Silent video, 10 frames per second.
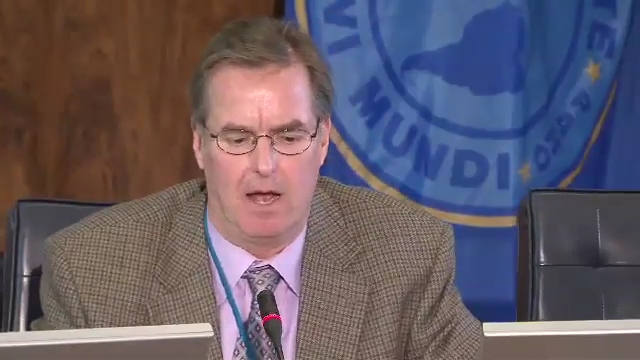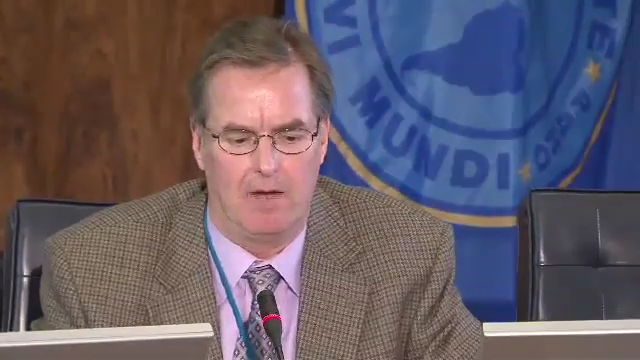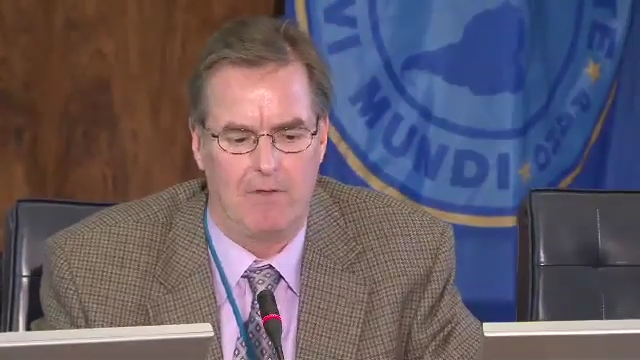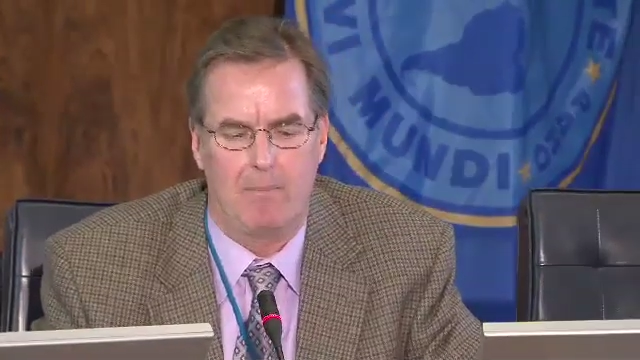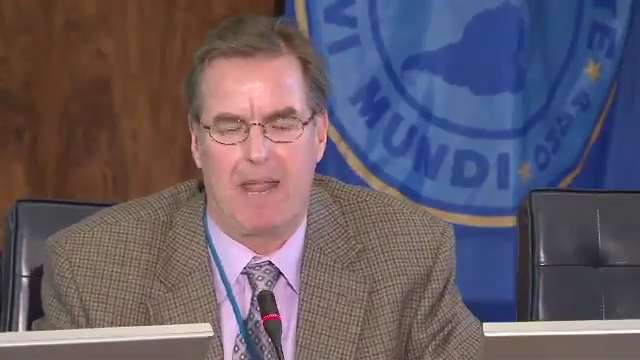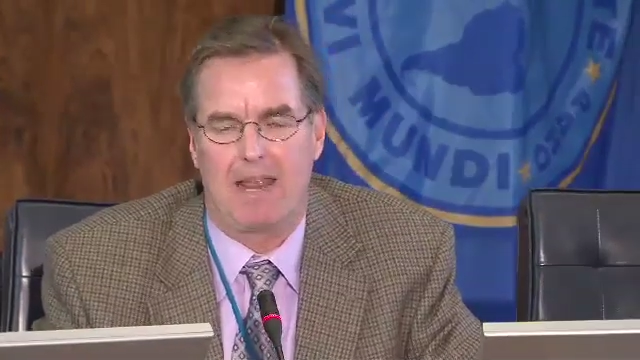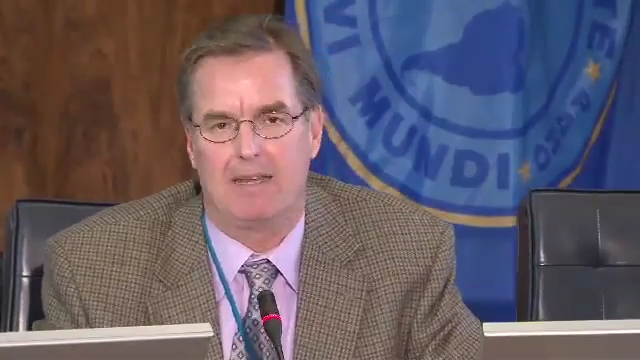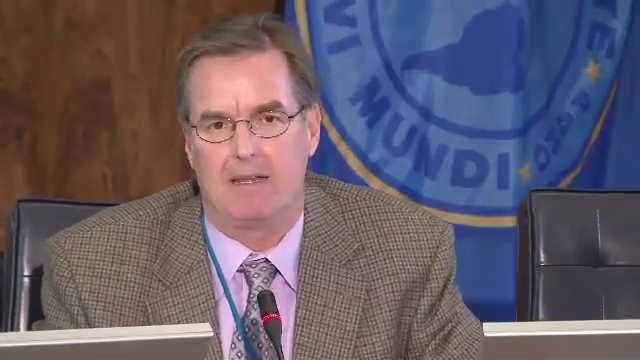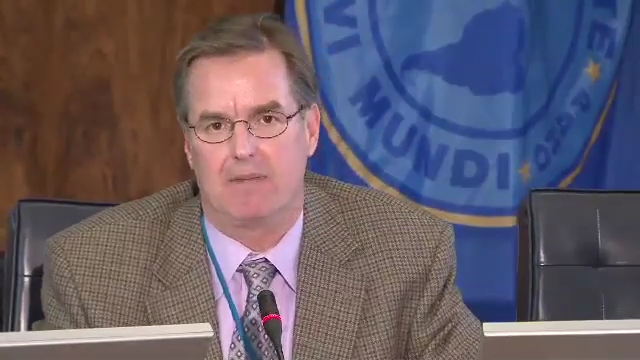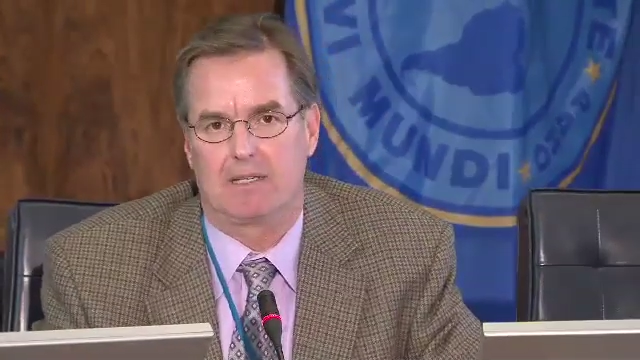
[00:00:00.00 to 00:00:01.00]
of the
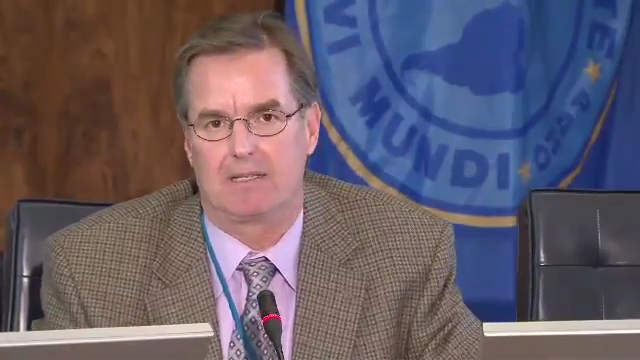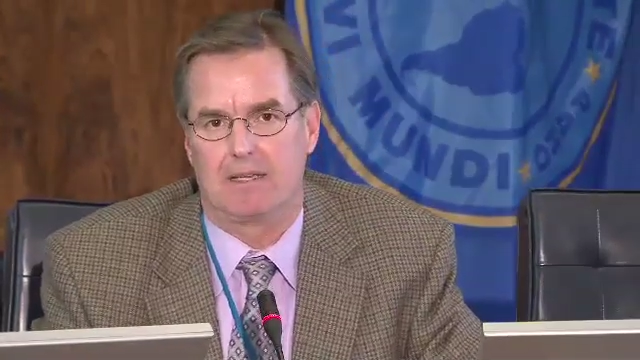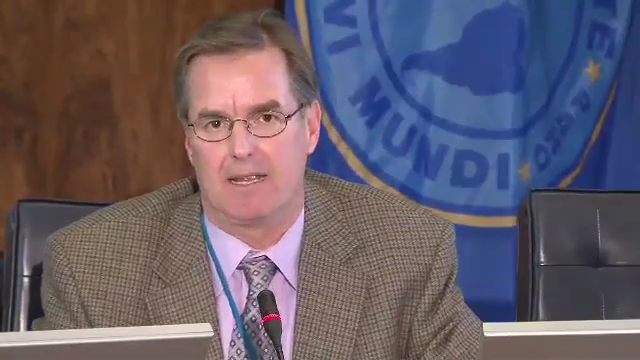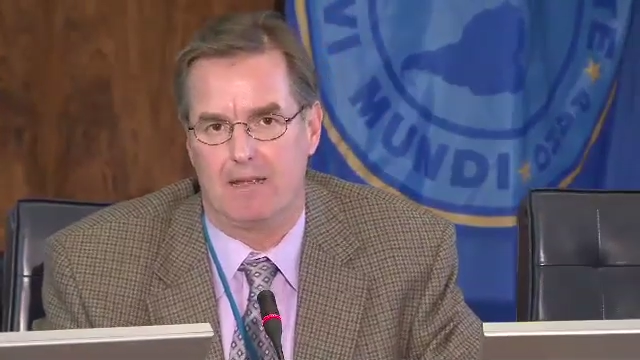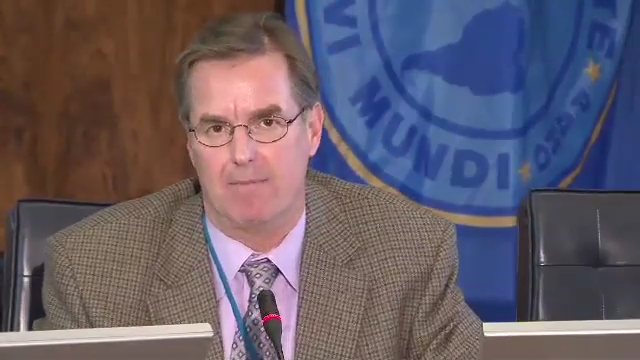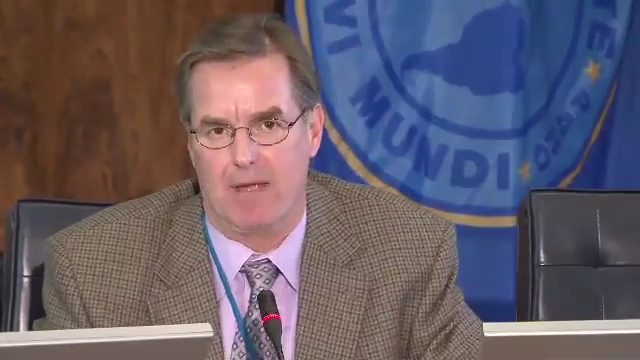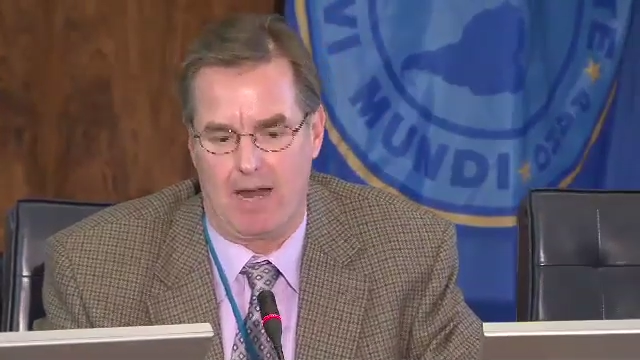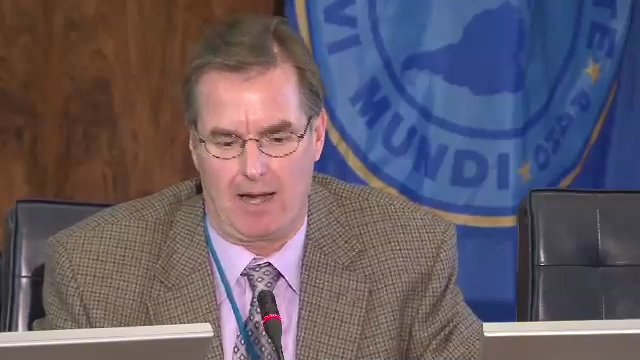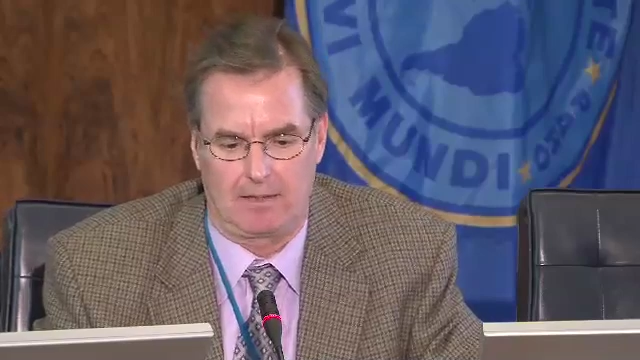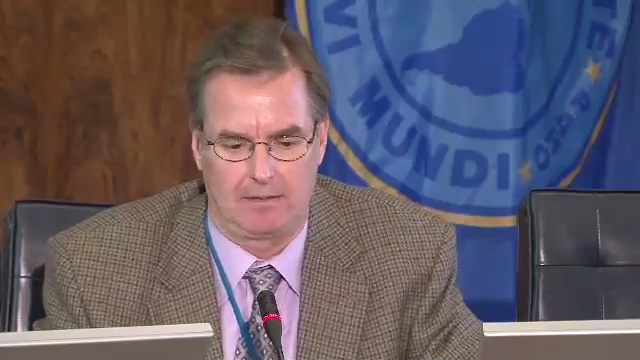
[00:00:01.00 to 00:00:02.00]
pandemic's
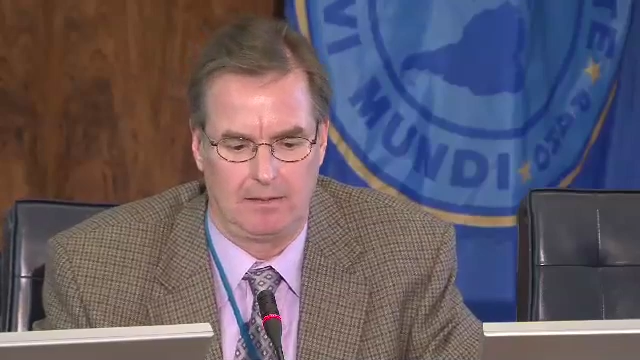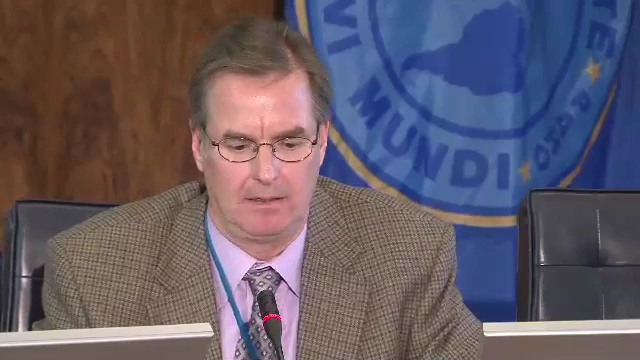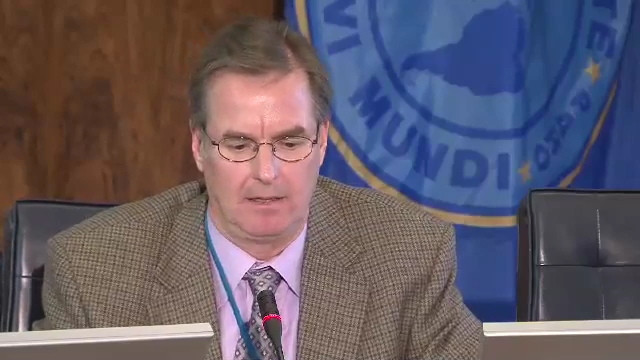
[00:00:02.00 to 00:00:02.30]
impact